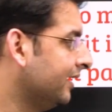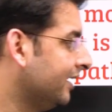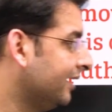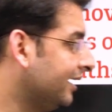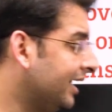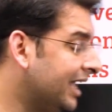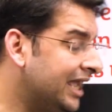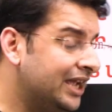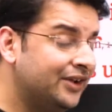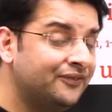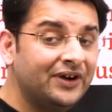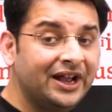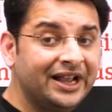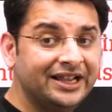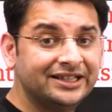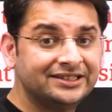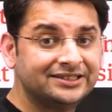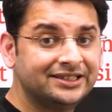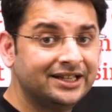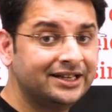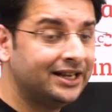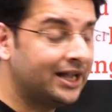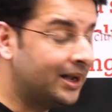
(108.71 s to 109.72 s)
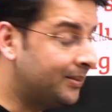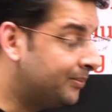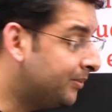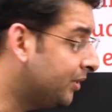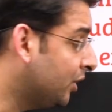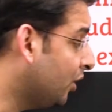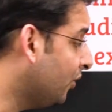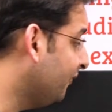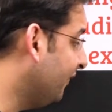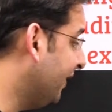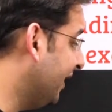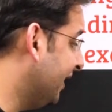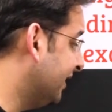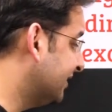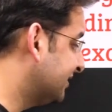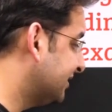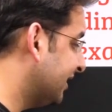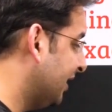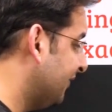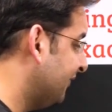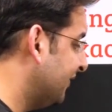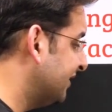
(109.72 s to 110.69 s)
Likewise, the number of
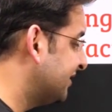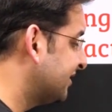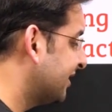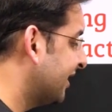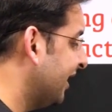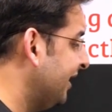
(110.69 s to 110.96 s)
ways in which